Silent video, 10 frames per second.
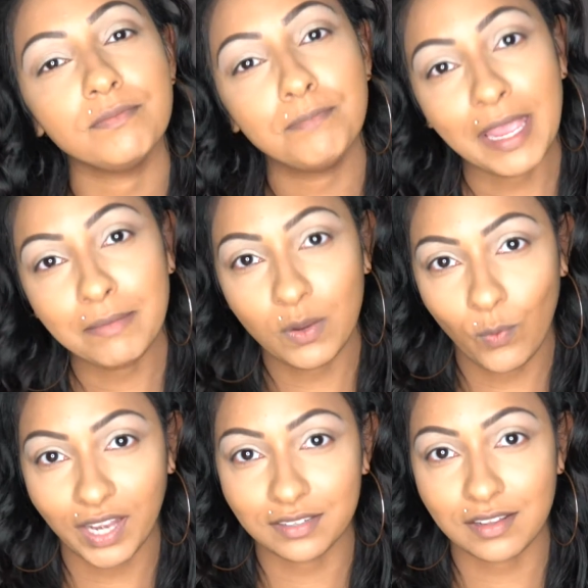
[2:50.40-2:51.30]
baby
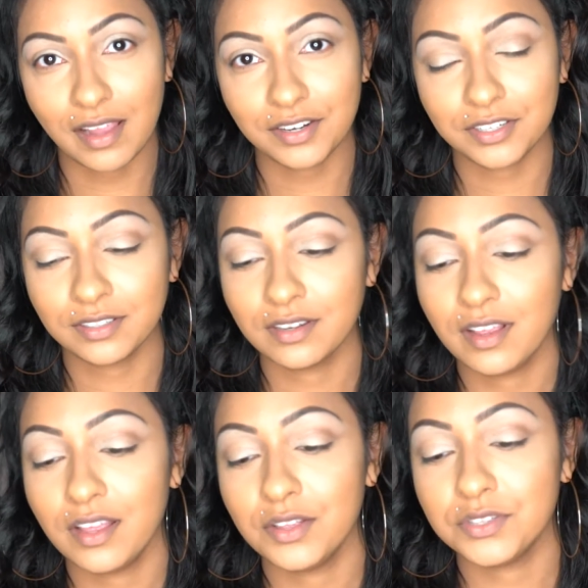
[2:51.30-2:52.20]
winged liner.
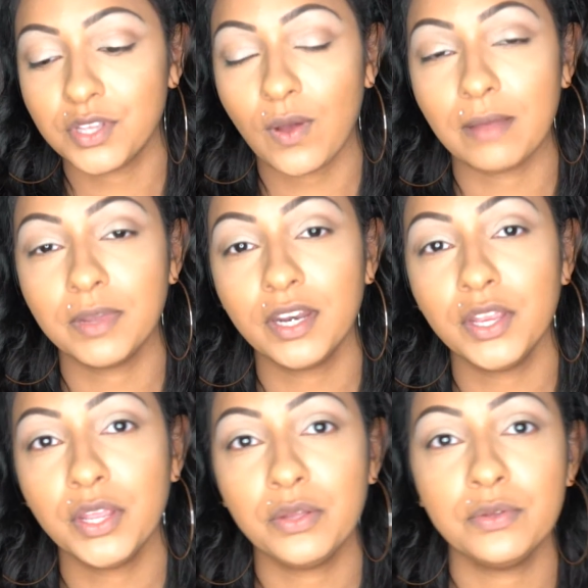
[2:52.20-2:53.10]
So I'm going
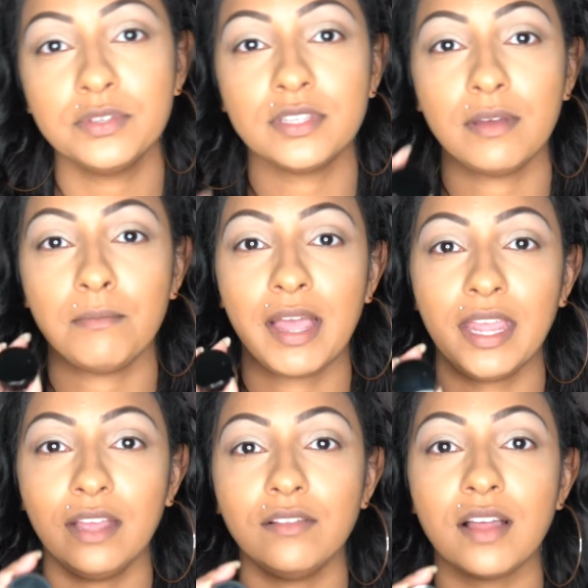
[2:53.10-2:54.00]
to use my
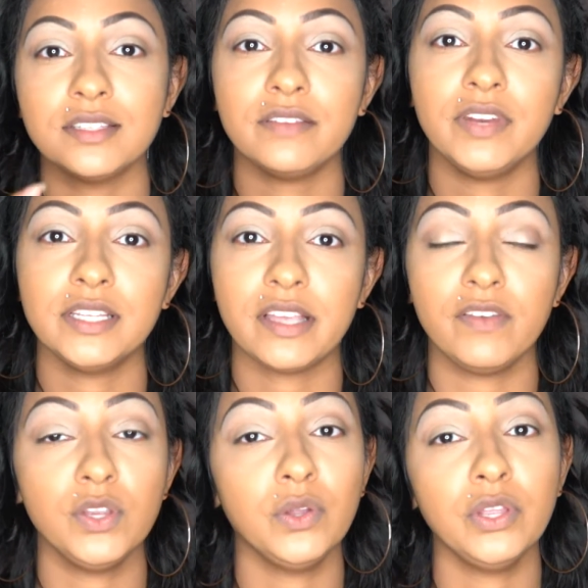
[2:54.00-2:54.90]
Inglot
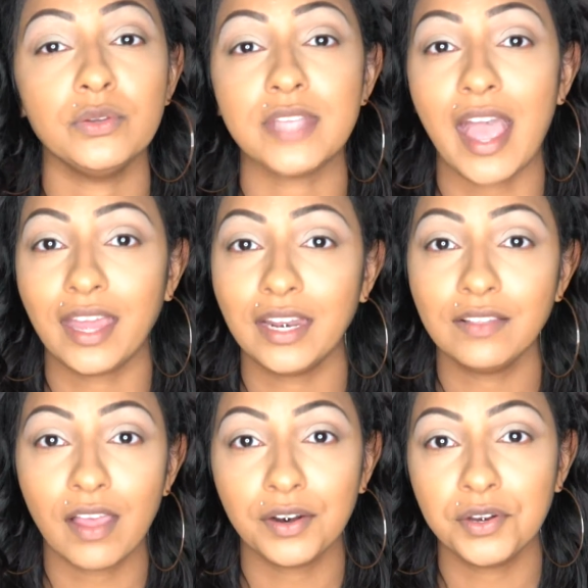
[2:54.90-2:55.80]
77. You can use any
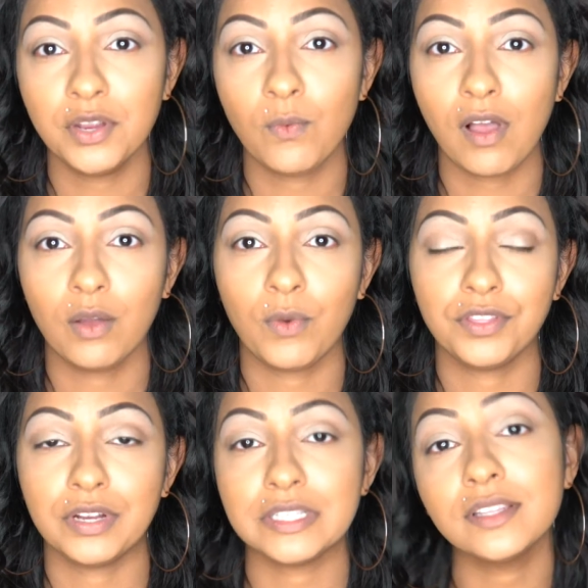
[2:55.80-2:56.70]
liner you want,
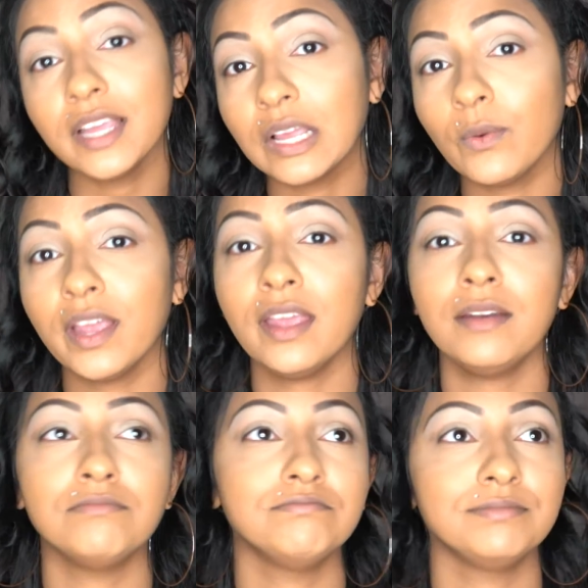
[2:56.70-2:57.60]
whether it's liquid,
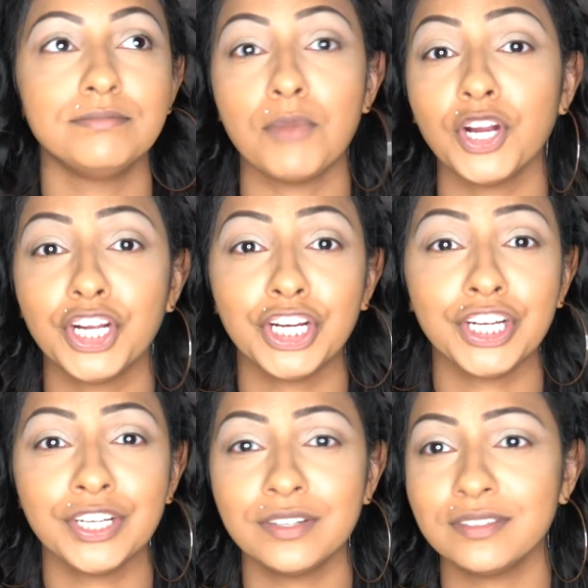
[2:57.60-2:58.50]

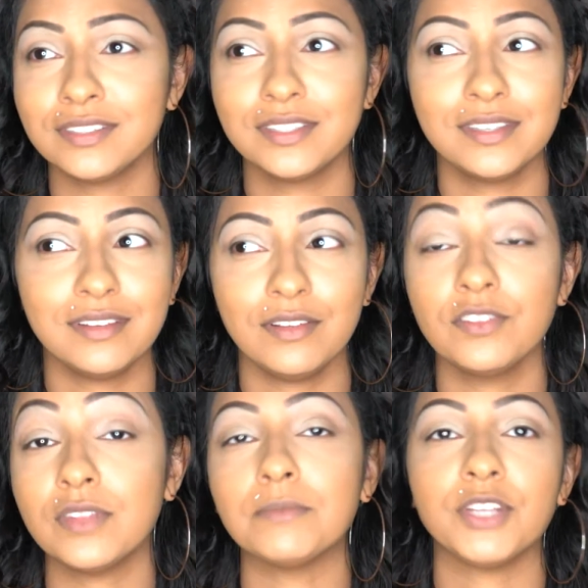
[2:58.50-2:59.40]
marker,
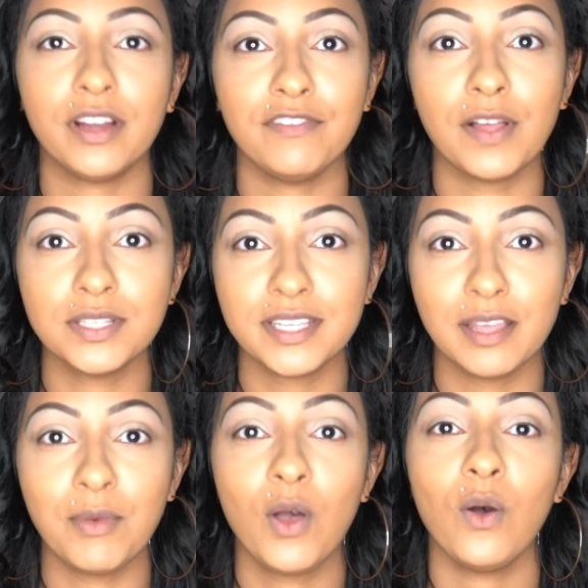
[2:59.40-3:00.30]
felt
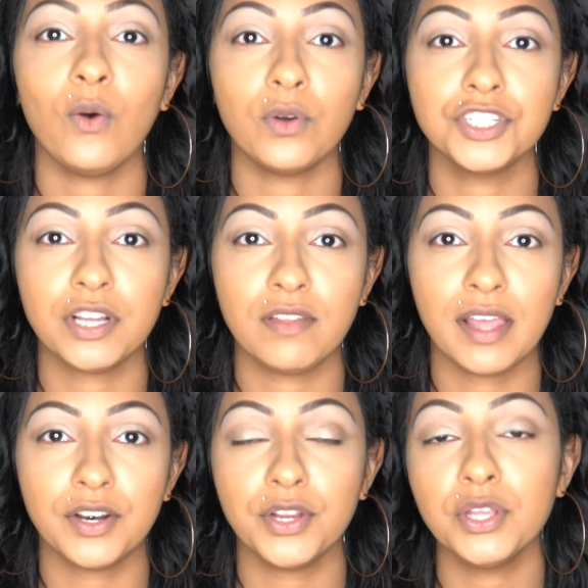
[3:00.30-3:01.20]
tip, or gel
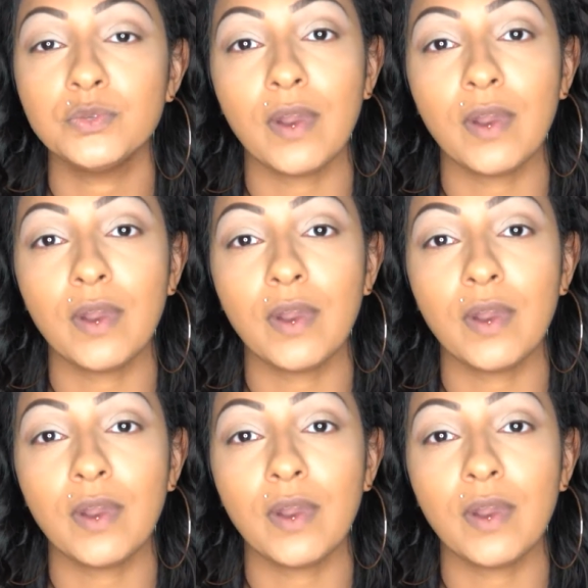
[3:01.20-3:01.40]
liner. Use